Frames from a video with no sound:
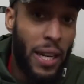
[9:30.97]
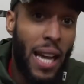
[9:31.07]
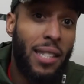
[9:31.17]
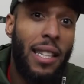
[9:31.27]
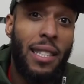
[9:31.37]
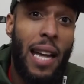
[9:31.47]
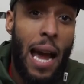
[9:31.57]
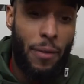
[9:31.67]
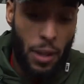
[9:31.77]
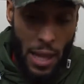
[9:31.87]
the next digit
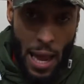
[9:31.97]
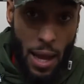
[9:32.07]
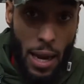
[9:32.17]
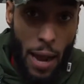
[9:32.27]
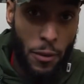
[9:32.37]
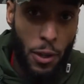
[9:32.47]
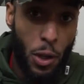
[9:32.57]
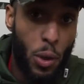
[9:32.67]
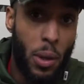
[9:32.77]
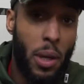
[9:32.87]
after that, after
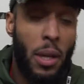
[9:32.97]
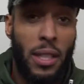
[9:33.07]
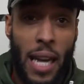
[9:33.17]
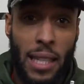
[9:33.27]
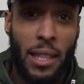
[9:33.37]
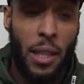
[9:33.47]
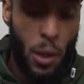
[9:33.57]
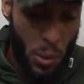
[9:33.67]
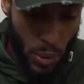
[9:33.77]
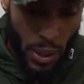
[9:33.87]
your chassis
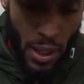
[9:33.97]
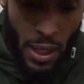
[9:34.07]
code,